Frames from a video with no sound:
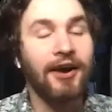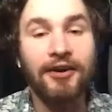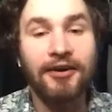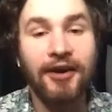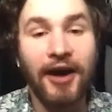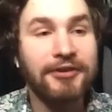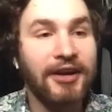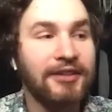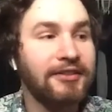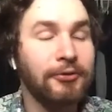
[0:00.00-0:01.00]
Uh, I
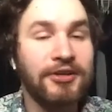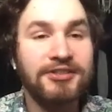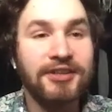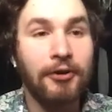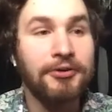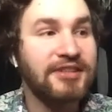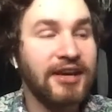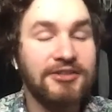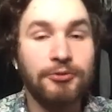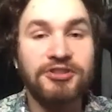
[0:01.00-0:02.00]
forgot the question I always
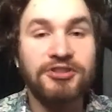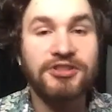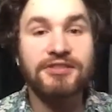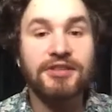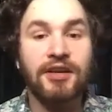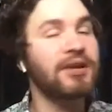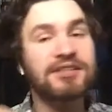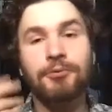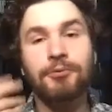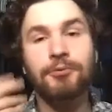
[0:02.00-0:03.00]
ask, which is based
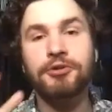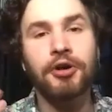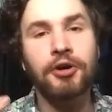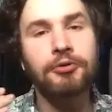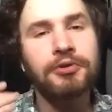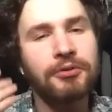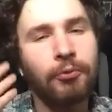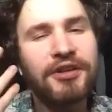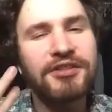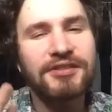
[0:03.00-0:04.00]
on what you know,
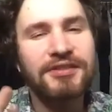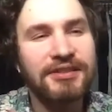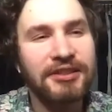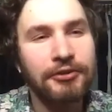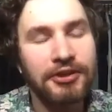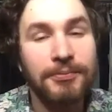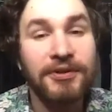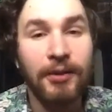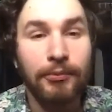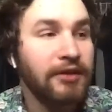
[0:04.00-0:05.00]
what is the secret to
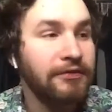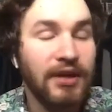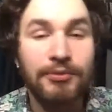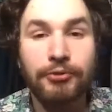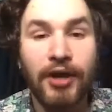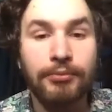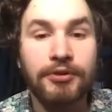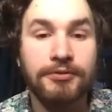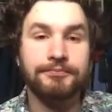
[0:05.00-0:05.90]
becoming a famous rapper?